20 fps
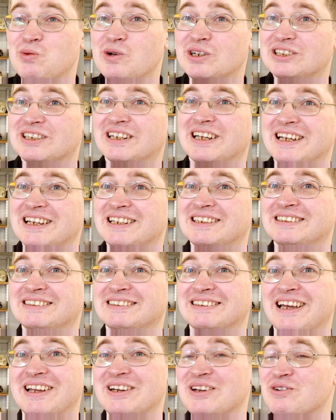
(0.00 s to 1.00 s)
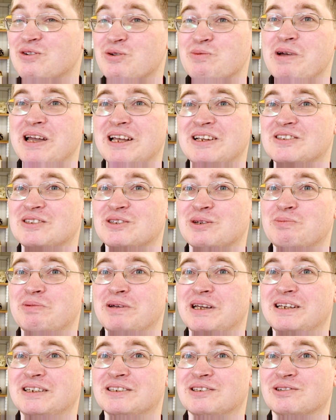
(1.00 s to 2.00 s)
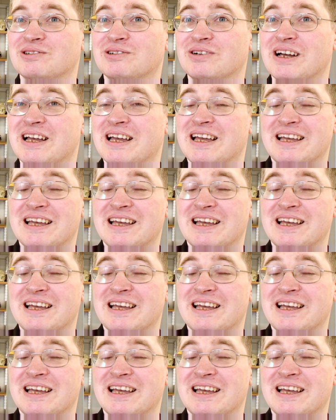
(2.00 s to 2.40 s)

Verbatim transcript: which it is, and it remains to be so.